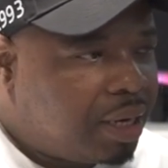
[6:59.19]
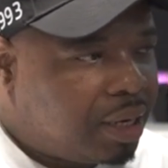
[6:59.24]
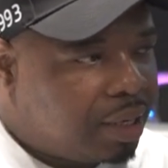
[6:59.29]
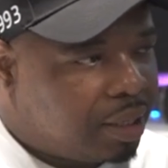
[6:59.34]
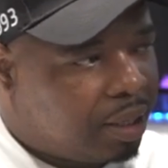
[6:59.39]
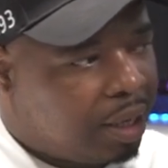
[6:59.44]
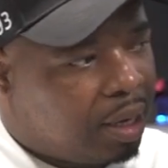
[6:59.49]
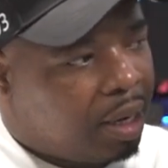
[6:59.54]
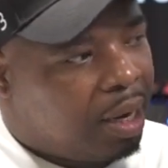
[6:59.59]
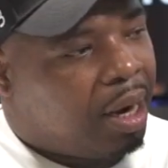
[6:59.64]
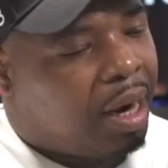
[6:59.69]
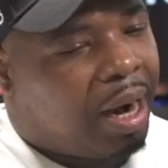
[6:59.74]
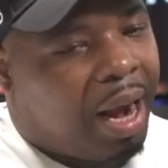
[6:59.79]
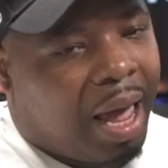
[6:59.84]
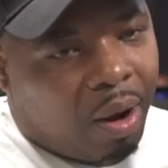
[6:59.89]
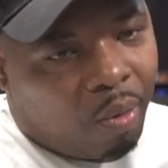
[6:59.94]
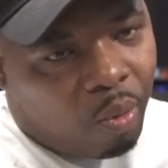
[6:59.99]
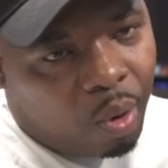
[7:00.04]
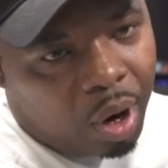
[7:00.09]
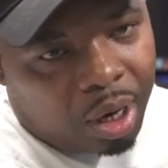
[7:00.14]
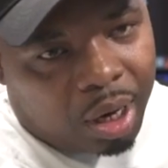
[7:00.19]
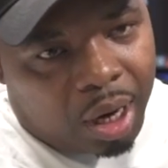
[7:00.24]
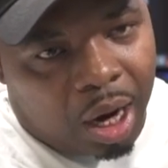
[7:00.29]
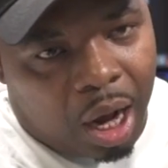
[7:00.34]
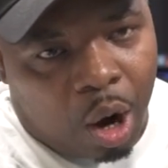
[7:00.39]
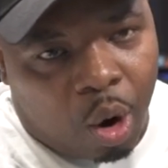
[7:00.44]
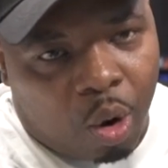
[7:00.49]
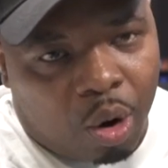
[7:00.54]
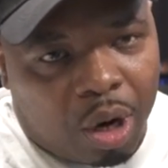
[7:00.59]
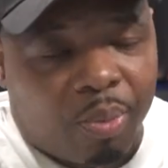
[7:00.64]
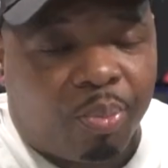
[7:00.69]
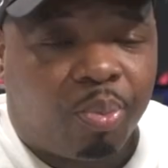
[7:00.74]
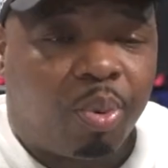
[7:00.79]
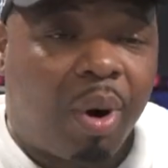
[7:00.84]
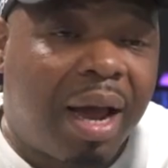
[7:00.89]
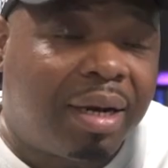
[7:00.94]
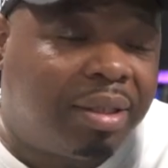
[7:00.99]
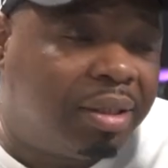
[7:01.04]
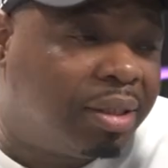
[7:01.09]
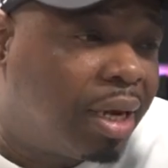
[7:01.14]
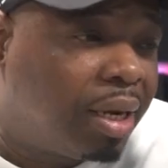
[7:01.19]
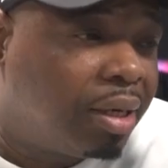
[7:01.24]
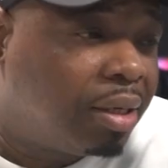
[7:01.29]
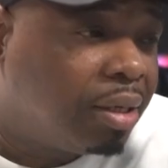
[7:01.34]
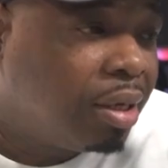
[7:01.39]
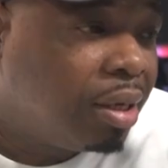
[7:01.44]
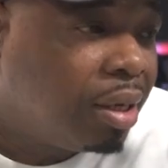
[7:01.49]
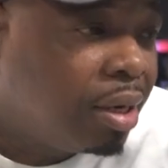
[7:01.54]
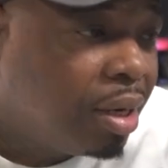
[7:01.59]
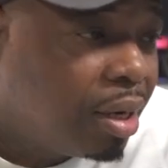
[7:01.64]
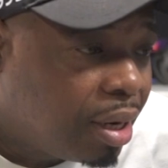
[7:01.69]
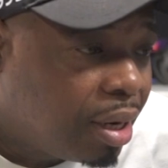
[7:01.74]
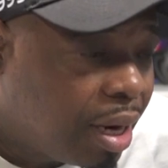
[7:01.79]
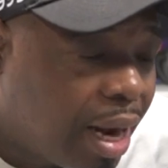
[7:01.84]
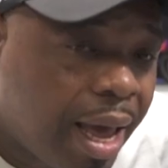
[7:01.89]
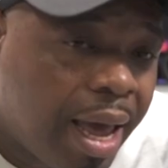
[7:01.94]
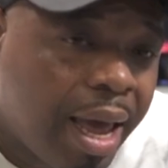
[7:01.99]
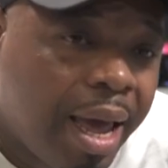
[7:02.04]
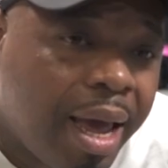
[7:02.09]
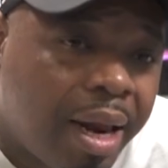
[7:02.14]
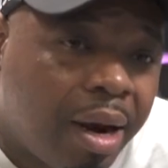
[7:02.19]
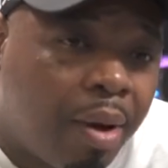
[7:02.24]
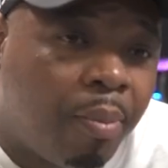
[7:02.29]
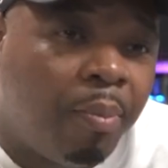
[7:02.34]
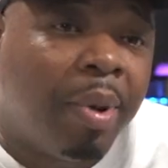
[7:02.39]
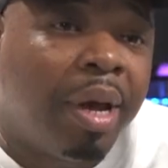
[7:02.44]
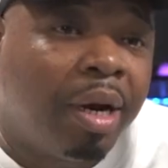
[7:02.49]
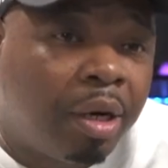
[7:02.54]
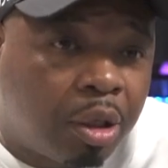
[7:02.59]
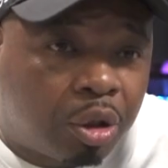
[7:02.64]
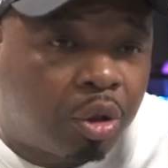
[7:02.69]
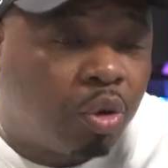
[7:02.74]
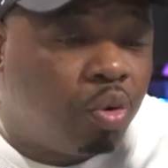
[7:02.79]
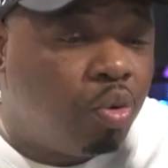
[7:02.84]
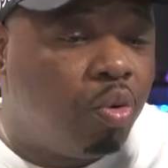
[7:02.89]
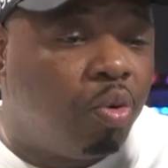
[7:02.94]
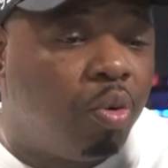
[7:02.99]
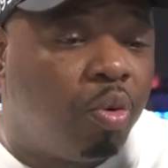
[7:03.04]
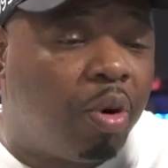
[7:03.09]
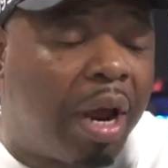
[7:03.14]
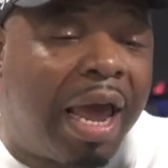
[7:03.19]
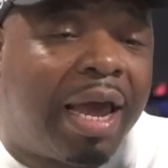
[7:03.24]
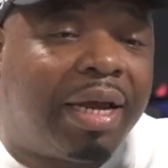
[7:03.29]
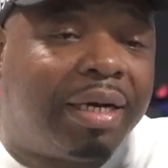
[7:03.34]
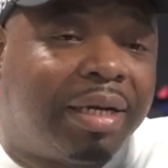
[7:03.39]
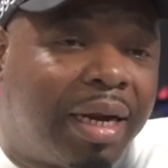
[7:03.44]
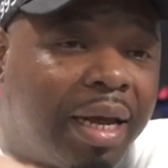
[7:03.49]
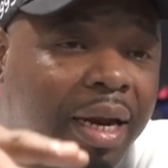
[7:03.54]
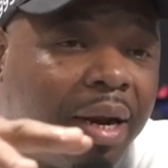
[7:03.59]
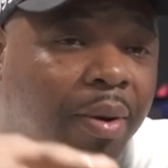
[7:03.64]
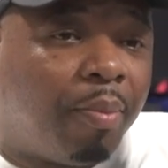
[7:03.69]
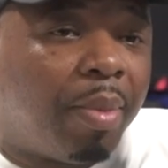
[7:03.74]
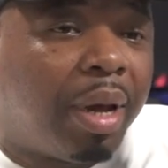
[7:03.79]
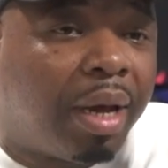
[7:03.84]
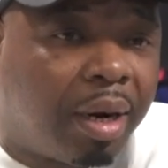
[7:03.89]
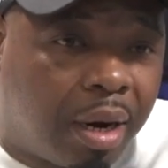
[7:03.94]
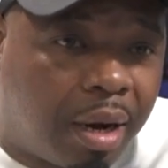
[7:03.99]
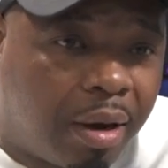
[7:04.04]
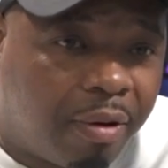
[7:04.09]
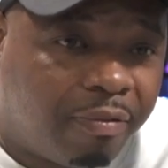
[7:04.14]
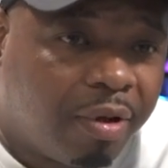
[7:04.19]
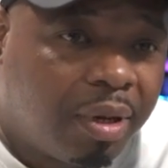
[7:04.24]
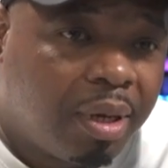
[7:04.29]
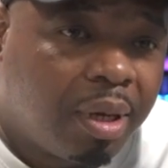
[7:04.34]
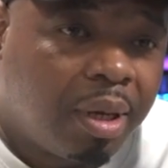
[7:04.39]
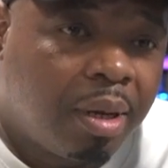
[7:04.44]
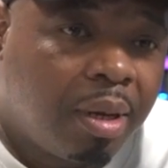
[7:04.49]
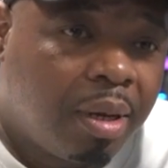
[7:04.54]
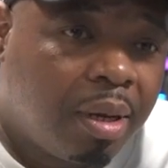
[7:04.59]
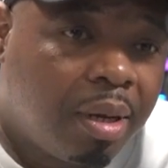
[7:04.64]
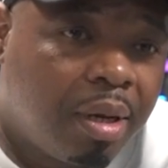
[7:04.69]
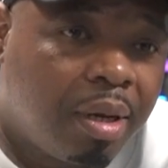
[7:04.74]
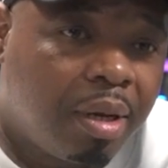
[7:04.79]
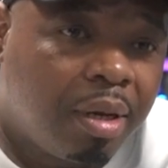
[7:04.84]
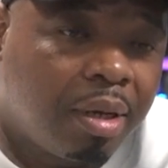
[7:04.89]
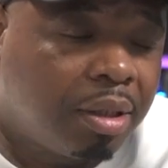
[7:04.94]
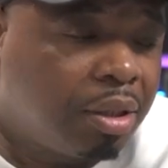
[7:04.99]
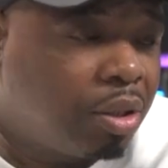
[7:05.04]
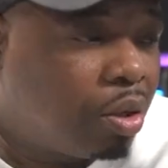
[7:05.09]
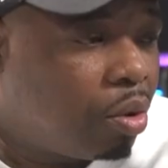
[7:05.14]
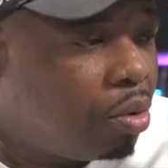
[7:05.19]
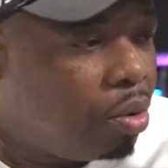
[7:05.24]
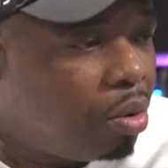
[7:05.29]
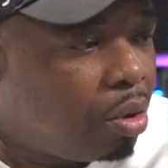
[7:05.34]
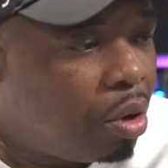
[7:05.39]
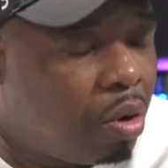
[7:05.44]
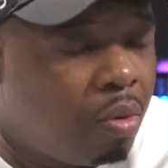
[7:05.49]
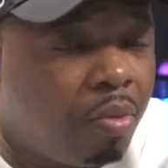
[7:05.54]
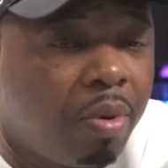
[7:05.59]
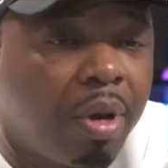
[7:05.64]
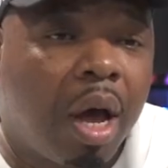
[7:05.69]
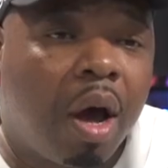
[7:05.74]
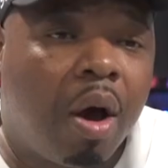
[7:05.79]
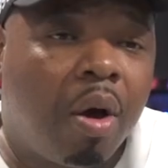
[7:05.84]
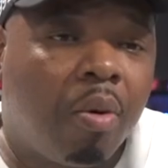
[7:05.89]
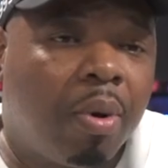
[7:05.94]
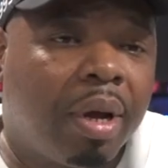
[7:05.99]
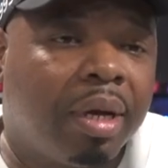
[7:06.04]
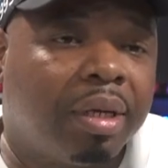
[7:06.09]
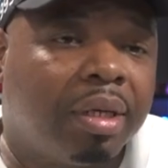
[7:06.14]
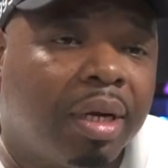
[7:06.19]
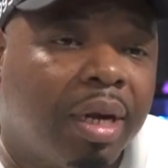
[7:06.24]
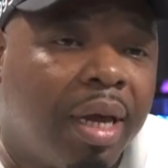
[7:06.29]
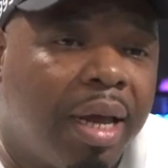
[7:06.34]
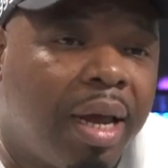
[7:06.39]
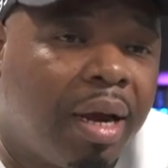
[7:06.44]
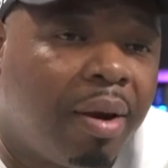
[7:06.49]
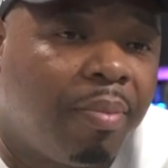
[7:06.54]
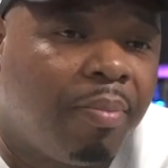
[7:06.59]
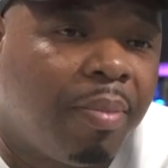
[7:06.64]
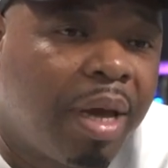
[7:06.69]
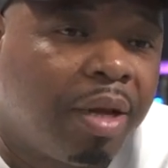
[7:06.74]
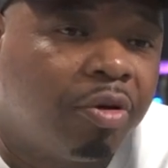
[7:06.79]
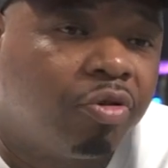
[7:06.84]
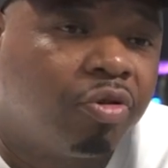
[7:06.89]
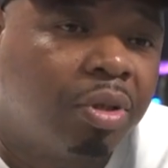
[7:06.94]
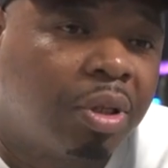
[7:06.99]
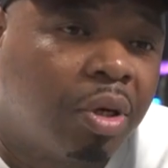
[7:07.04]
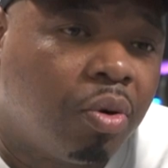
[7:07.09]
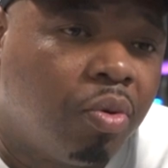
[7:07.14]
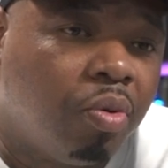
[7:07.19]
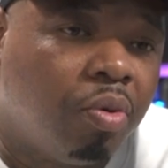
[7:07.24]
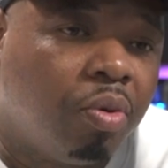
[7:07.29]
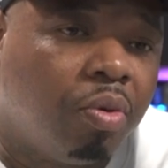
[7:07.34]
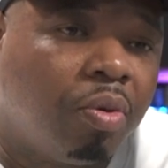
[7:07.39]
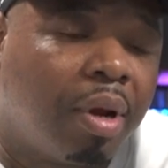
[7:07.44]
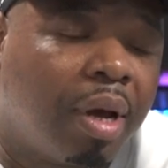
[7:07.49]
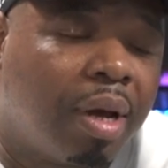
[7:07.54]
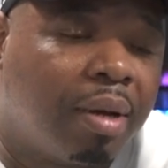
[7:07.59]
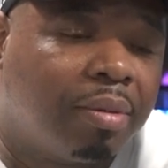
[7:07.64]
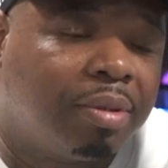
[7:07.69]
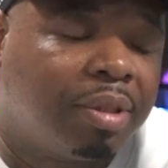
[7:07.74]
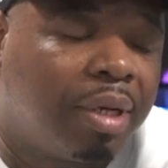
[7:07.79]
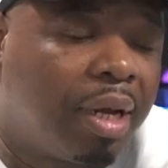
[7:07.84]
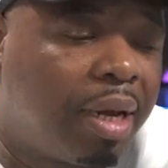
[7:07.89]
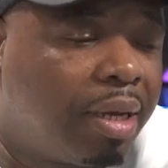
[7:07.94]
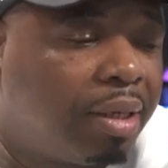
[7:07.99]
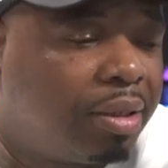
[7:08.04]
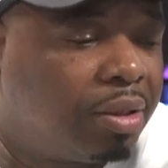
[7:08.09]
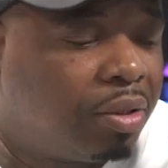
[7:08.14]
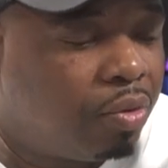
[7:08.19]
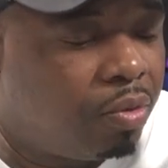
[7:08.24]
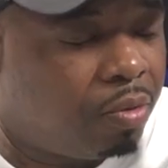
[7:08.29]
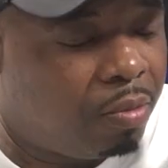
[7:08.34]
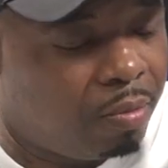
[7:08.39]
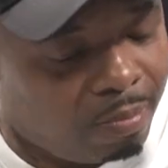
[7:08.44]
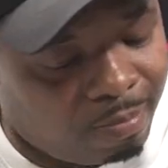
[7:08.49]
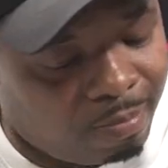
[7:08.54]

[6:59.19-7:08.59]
This like one of the only projects that had a middle school actually in the middle of So, you know, we all went to the elementary school, you know what I'm saying? So